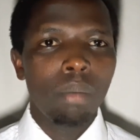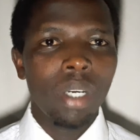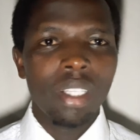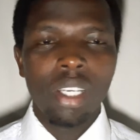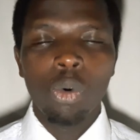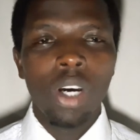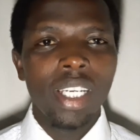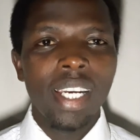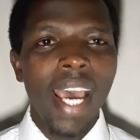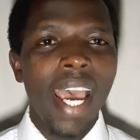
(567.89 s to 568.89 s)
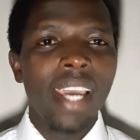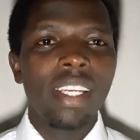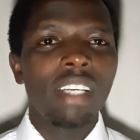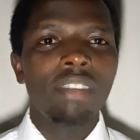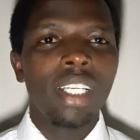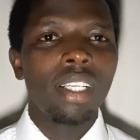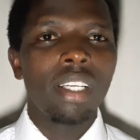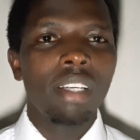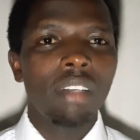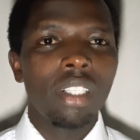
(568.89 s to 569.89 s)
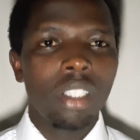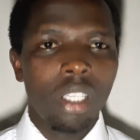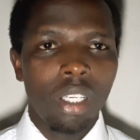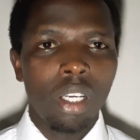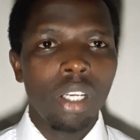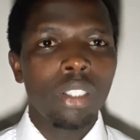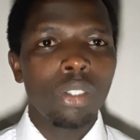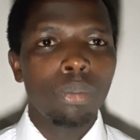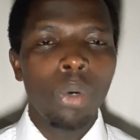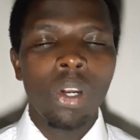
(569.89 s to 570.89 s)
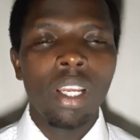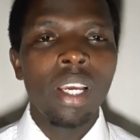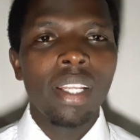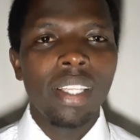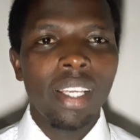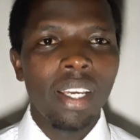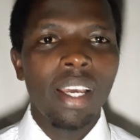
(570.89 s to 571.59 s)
but they were denied even the